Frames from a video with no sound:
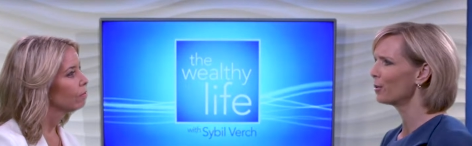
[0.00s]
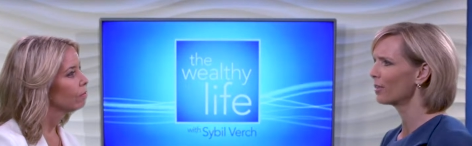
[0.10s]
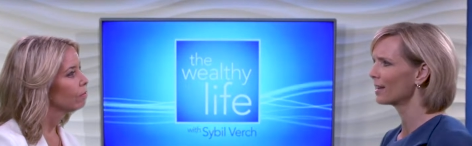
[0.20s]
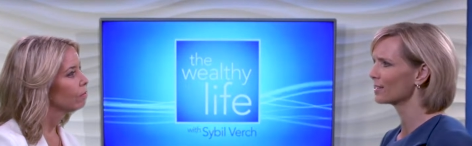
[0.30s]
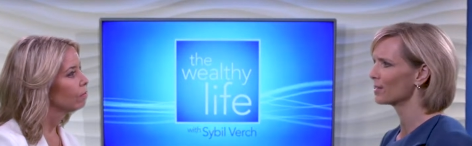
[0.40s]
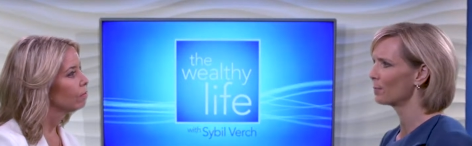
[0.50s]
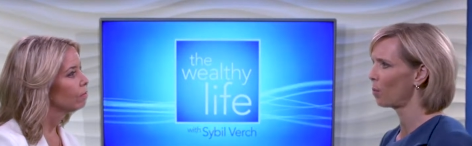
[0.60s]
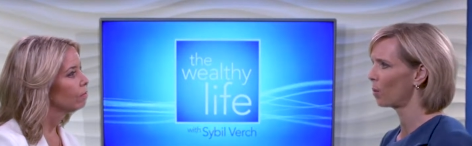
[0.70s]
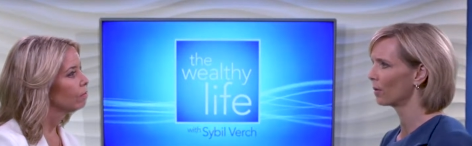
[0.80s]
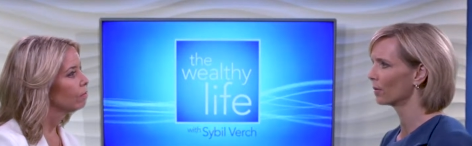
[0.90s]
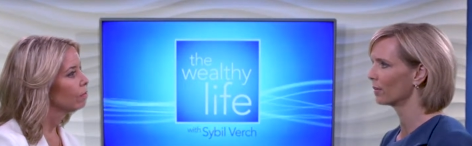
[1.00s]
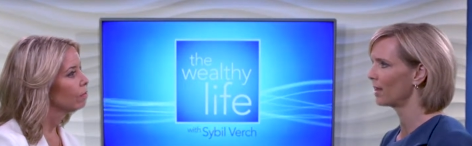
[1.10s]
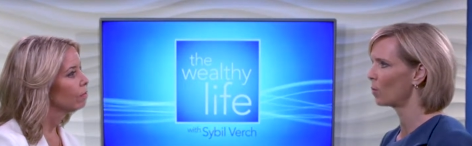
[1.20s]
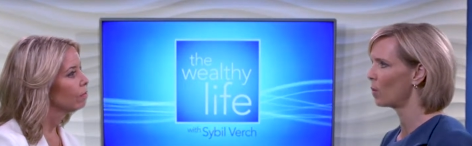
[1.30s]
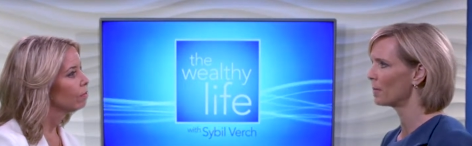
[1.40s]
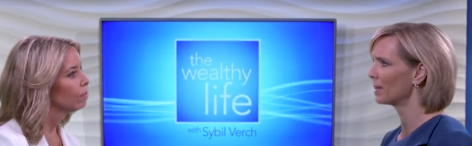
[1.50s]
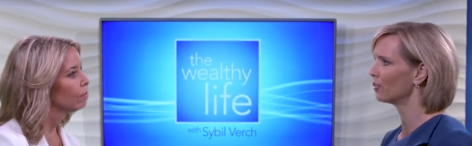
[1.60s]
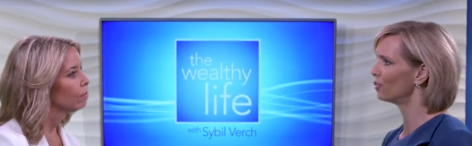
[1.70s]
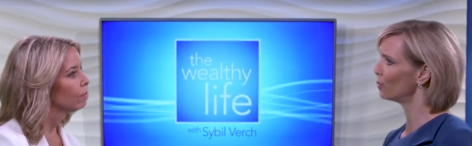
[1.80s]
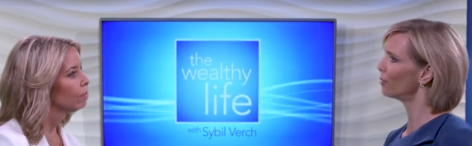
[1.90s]
Speaker 1: you think it's important that
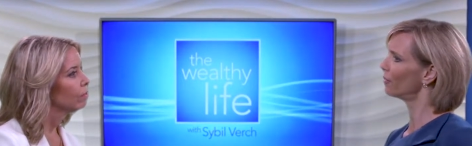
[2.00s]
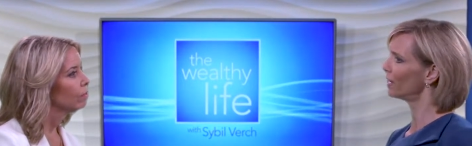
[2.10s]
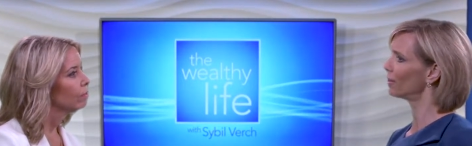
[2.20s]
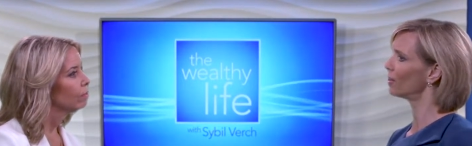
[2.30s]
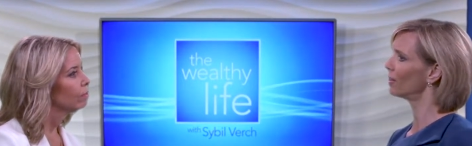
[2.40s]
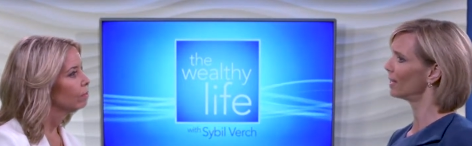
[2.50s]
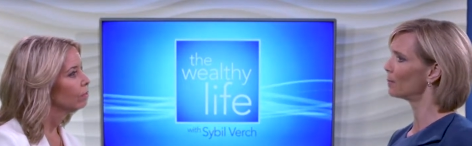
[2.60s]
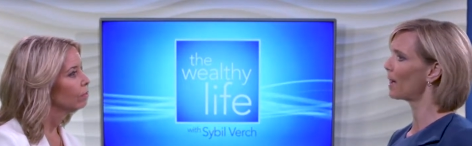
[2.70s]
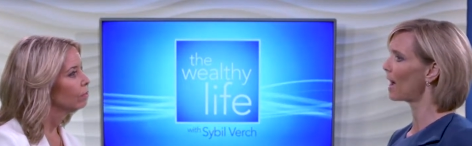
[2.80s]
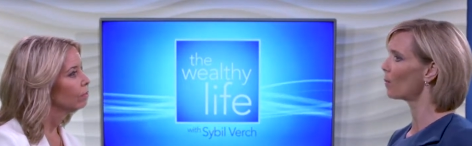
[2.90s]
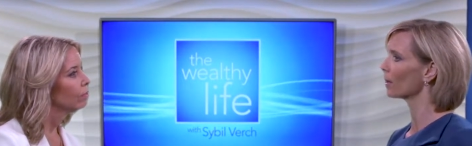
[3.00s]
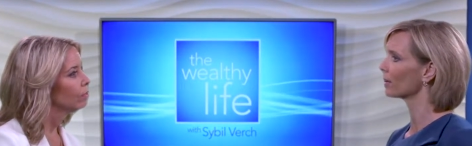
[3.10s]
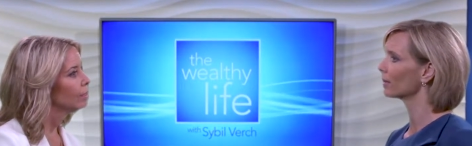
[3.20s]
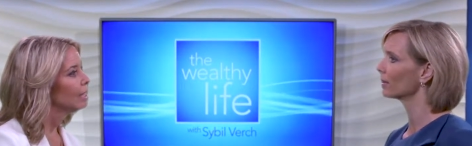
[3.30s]
women do feel empowered?